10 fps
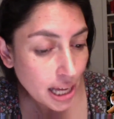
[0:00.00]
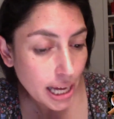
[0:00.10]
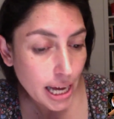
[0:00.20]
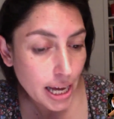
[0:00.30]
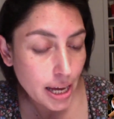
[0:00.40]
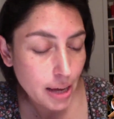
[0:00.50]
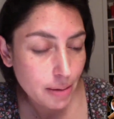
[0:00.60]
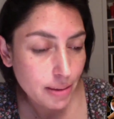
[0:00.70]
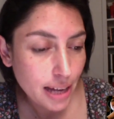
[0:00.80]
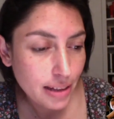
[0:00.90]

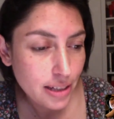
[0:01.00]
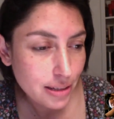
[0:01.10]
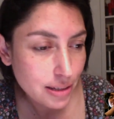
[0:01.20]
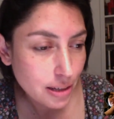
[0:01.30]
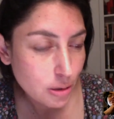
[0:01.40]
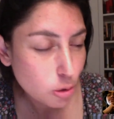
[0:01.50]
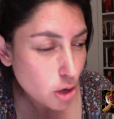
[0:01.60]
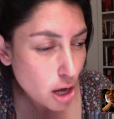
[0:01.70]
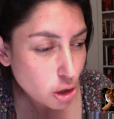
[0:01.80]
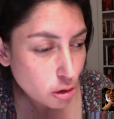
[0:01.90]
That this
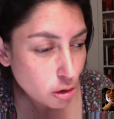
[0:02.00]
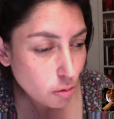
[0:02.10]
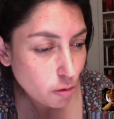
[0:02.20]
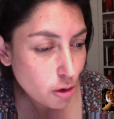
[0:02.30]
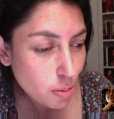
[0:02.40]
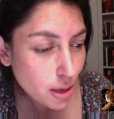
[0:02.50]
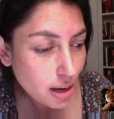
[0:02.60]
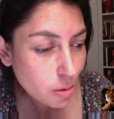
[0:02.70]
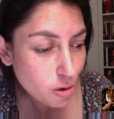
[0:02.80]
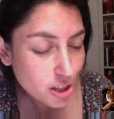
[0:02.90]
association of women
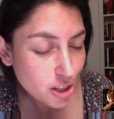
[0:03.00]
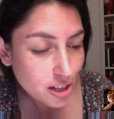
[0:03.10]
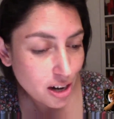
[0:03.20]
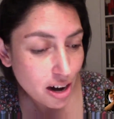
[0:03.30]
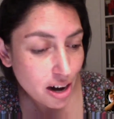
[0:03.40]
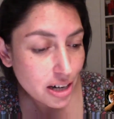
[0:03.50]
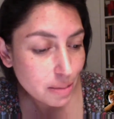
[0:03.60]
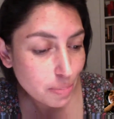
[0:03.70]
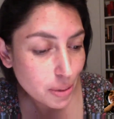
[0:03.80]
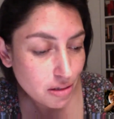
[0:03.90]
are working hard
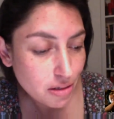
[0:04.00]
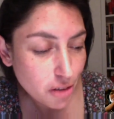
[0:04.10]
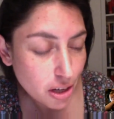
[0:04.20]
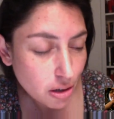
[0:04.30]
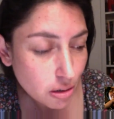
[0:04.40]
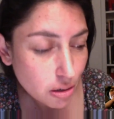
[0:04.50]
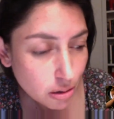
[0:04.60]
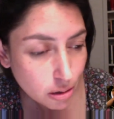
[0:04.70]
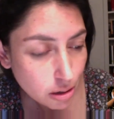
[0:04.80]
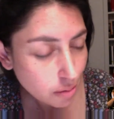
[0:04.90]
in Pacific
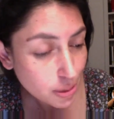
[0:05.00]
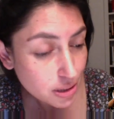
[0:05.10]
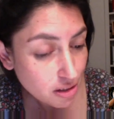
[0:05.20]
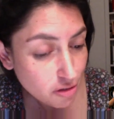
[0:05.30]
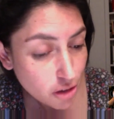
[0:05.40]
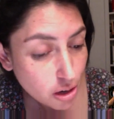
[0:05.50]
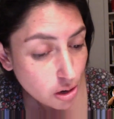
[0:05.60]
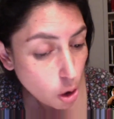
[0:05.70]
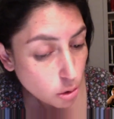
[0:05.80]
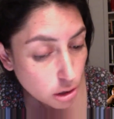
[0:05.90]

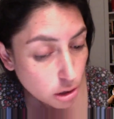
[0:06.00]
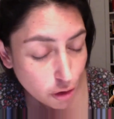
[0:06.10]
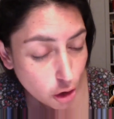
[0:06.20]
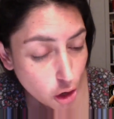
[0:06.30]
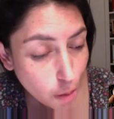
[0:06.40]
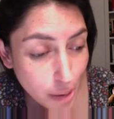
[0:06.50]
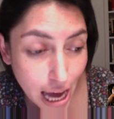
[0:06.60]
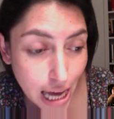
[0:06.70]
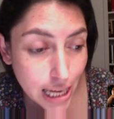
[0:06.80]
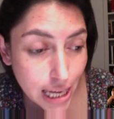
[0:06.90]
coast of
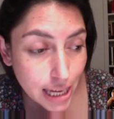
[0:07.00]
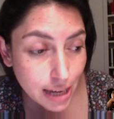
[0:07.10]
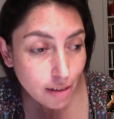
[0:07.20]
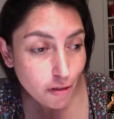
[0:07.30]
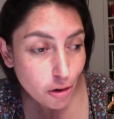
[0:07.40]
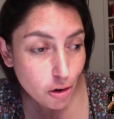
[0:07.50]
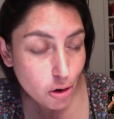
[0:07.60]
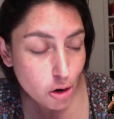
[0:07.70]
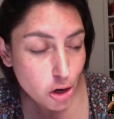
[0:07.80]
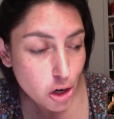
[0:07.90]
Colombia
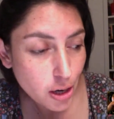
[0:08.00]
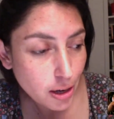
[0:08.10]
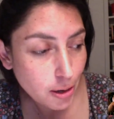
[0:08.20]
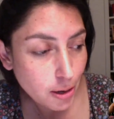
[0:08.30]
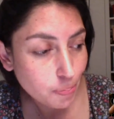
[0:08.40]
for